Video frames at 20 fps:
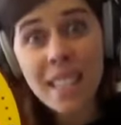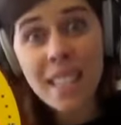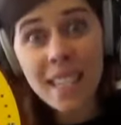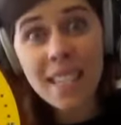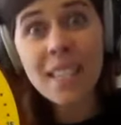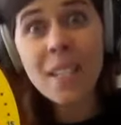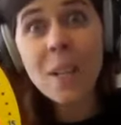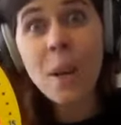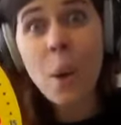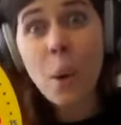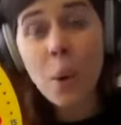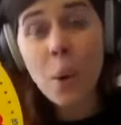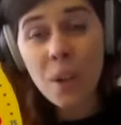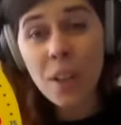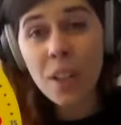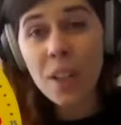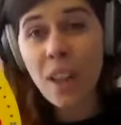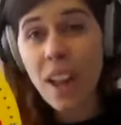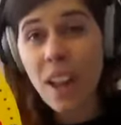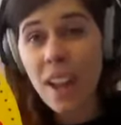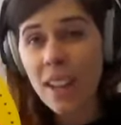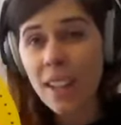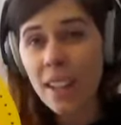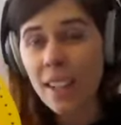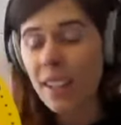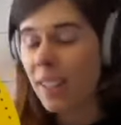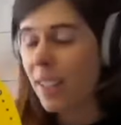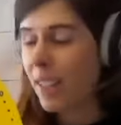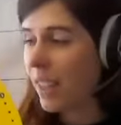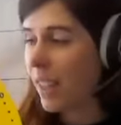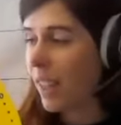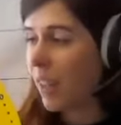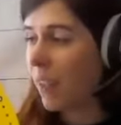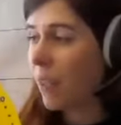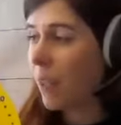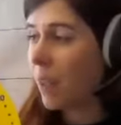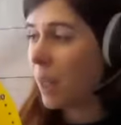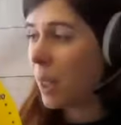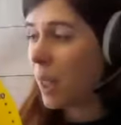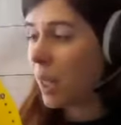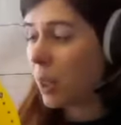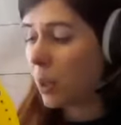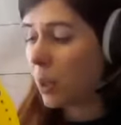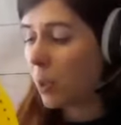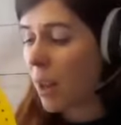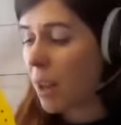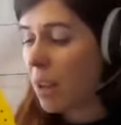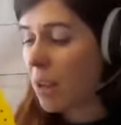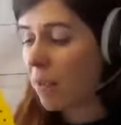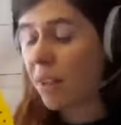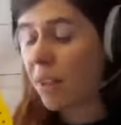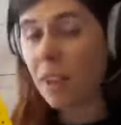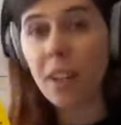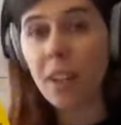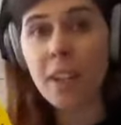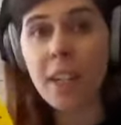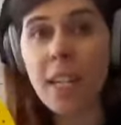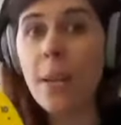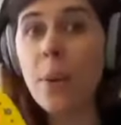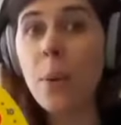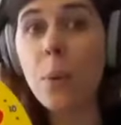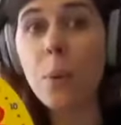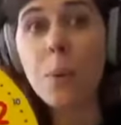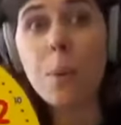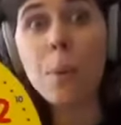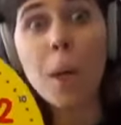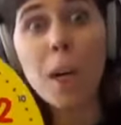6 o'clock. If you said 12:30,